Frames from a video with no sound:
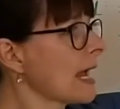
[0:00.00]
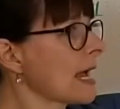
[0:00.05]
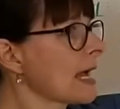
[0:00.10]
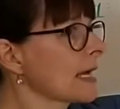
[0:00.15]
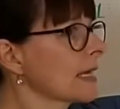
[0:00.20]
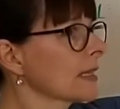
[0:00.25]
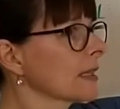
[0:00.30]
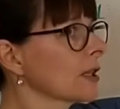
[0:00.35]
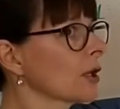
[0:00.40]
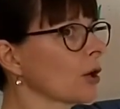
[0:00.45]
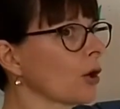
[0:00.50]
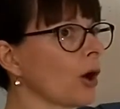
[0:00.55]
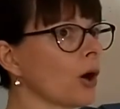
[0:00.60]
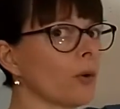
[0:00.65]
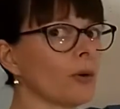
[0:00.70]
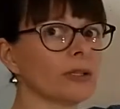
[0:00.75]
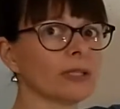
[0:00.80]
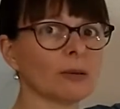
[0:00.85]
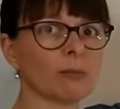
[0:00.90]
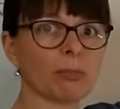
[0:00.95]
the lower the
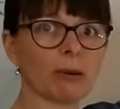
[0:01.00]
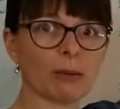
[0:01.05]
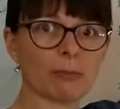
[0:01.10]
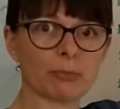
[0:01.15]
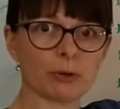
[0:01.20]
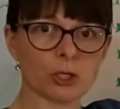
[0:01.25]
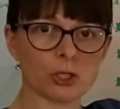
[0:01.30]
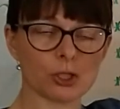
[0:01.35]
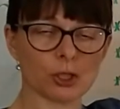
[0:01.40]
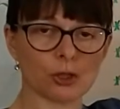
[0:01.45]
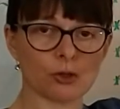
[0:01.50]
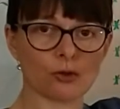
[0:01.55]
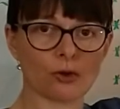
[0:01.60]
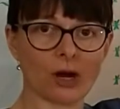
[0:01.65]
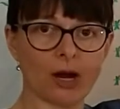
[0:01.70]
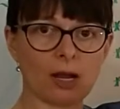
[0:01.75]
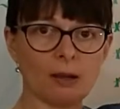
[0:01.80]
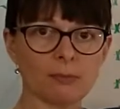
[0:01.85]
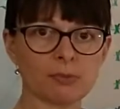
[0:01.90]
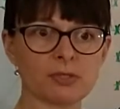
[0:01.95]
blood pressure
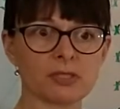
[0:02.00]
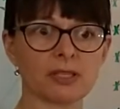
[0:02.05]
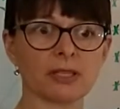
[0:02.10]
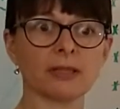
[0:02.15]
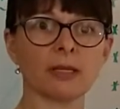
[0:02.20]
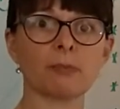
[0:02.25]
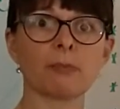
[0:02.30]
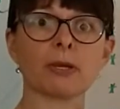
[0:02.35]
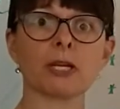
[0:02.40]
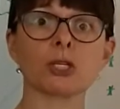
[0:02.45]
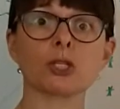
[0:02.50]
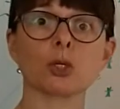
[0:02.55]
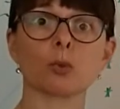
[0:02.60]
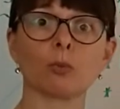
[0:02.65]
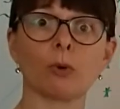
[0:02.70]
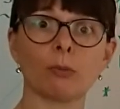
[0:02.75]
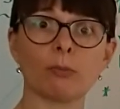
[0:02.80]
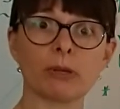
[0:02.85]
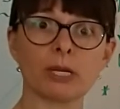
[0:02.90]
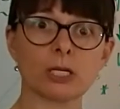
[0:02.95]
drops, then the patient will
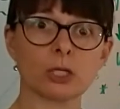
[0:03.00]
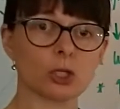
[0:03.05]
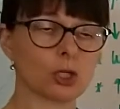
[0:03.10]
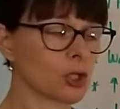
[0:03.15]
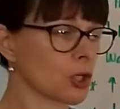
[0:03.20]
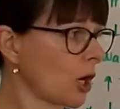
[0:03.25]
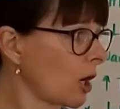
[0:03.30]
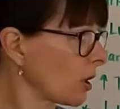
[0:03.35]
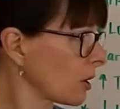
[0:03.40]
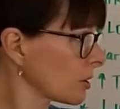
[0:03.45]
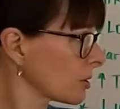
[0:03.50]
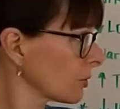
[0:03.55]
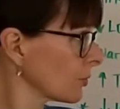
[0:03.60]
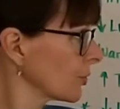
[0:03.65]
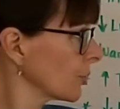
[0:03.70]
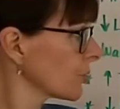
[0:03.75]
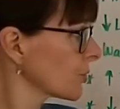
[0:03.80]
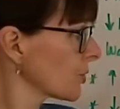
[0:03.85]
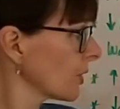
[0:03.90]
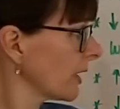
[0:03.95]
be in shock. So
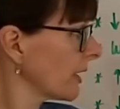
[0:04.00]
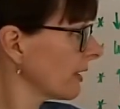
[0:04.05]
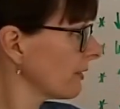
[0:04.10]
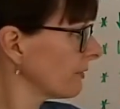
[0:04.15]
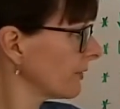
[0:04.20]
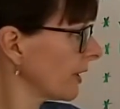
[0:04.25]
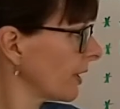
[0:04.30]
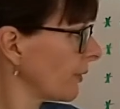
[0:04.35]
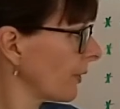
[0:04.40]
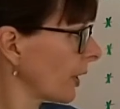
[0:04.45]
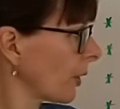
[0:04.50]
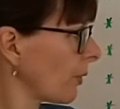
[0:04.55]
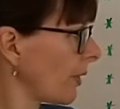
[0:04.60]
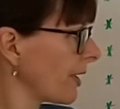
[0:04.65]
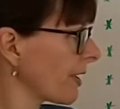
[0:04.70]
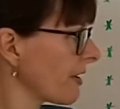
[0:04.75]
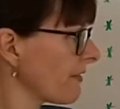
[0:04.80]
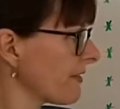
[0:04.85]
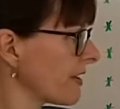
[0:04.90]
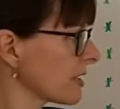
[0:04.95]
usually if they require
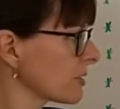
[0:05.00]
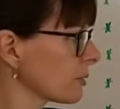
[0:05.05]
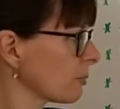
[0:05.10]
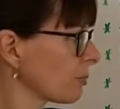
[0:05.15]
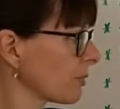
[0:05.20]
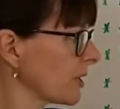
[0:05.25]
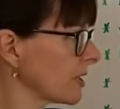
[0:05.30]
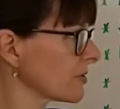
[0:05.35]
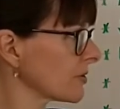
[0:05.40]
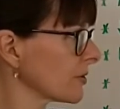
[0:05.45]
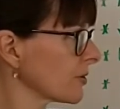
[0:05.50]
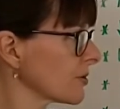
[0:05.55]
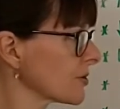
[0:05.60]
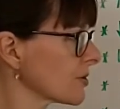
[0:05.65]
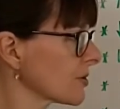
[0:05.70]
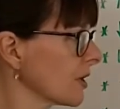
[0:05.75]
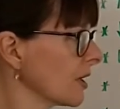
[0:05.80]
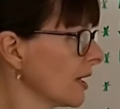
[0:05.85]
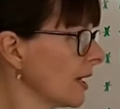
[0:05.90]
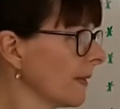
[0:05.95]
vasopressors,
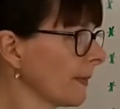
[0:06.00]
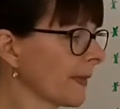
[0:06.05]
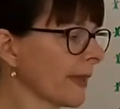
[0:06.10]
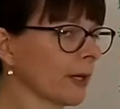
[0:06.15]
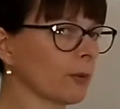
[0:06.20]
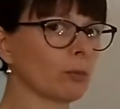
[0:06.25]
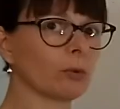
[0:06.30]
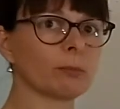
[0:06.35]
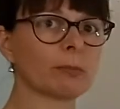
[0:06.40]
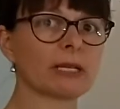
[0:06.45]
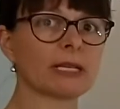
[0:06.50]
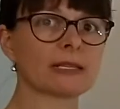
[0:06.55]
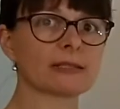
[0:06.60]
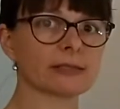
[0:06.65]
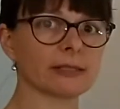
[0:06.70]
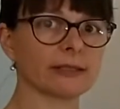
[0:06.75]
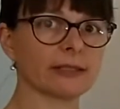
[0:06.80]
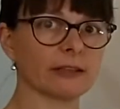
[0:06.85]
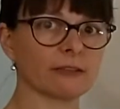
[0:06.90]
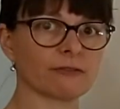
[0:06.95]
that means that
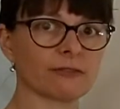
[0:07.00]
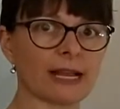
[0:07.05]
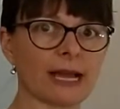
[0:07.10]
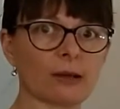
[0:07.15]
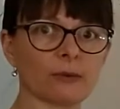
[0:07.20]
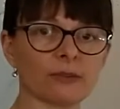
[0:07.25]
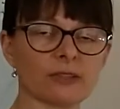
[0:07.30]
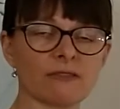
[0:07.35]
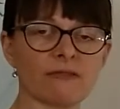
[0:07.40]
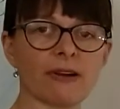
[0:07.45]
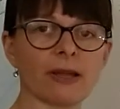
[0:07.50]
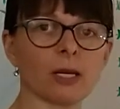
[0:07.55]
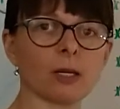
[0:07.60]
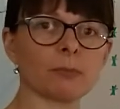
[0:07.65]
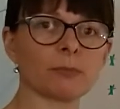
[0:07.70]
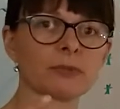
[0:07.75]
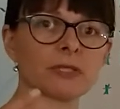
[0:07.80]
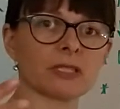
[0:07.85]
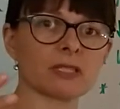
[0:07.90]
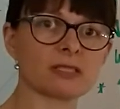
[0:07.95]
they've now developed
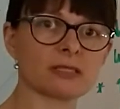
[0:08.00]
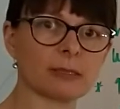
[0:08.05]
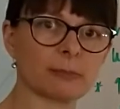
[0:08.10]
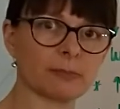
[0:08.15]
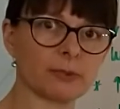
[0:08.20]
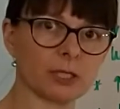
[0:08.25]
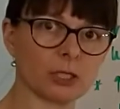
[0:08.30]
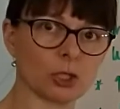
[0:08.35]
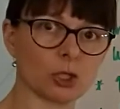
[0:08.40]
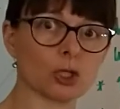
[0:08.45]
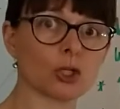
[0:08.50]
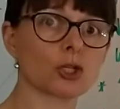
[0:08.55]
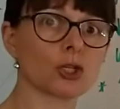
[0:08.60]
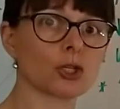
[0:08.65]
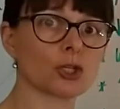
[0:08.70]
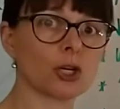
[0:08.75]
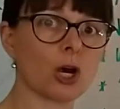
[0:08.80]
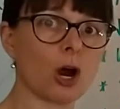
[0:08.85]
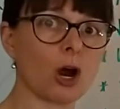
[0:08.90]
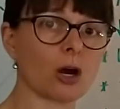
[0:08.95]
this septic
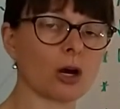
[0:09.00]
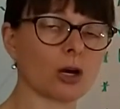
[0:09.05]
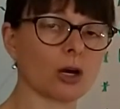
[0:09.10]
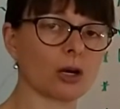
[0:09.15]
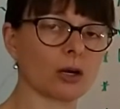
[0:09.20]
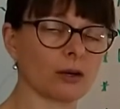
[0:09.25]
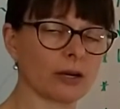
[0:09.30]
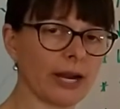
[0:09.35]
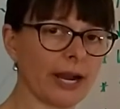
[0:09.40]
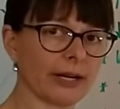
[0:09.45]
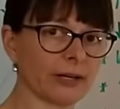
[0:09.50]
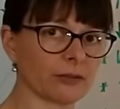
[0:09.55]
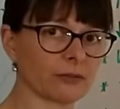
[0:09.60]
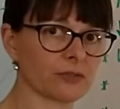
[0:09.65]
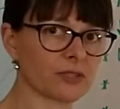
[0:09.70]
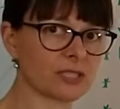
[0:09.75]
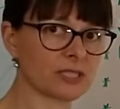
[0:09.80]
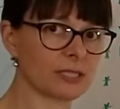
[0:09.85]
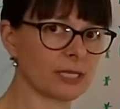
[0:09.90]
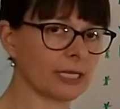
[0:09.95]
shock kind of
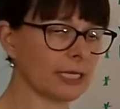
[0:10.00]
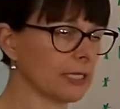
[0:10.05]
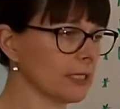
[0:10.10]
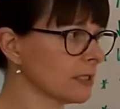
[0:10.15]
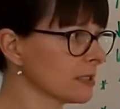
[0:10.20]
state.